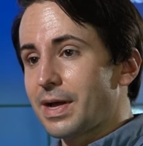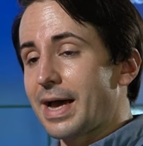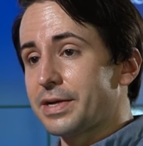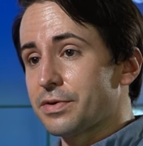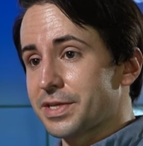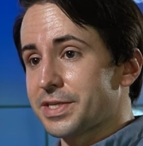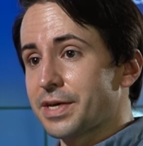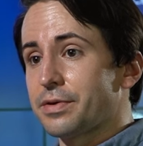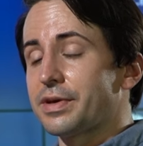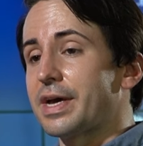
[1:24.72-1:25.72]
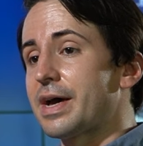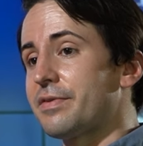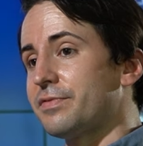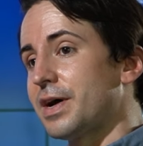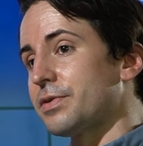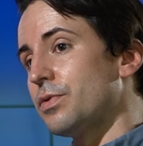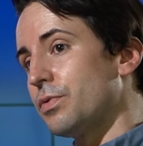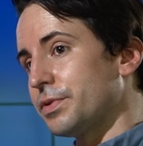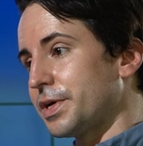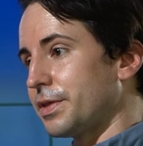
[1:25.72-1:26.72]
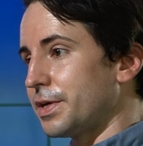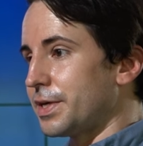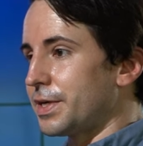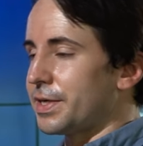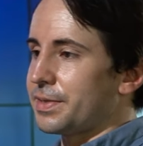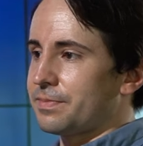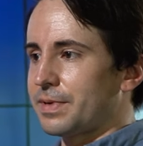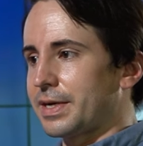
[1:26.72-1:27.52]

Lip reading: Adding all that together, they have not only the,